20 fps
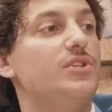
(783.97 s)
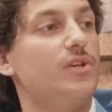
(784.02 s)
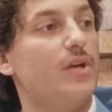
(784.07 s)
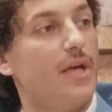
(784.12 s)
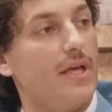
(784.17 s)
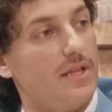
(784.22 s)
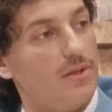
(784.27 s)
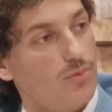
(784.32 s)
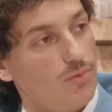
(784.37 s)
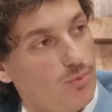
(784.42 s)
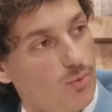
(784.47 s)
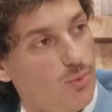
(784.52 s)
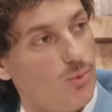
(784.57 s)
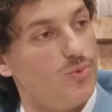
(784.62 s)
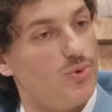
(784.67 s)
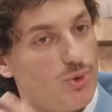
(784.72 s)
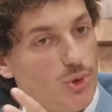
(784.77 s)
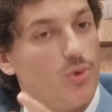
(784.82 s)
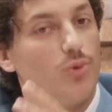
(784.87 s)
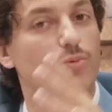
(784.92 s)

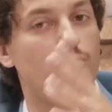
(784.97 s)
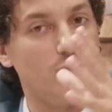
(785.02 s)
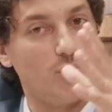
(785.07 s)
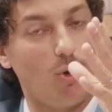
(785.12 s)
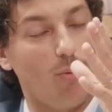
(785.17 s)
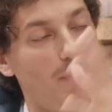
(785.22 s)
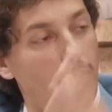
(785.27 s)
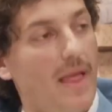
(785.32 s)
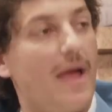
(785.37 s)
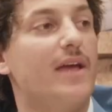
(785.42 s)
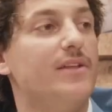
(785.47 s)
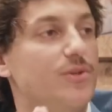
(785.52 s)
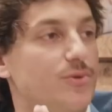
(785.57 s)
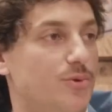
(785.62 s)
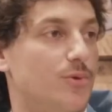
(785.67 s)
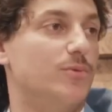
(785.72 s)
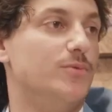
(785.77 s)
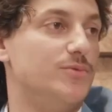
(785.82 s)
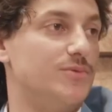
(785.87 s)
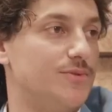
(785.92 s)
and to comply the
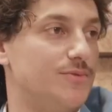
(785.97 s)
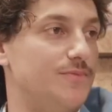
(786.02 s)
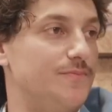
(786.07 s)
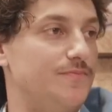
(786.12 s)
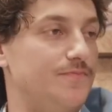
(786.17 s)
rules.